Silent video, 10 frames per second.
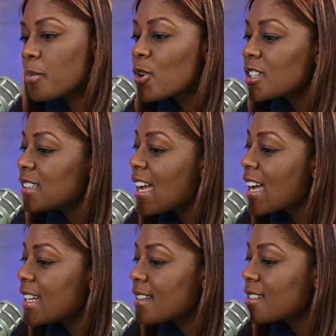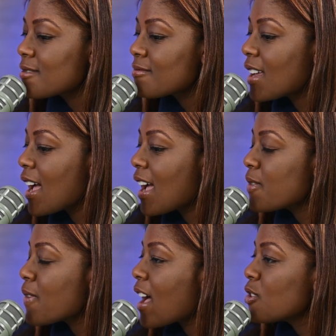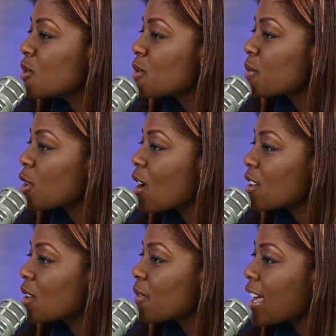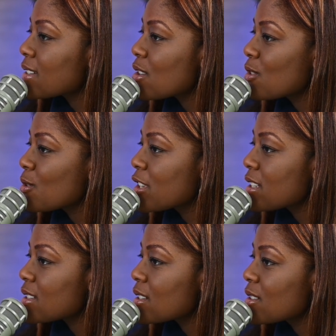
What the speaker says: borderline high values for cardiovascular risk.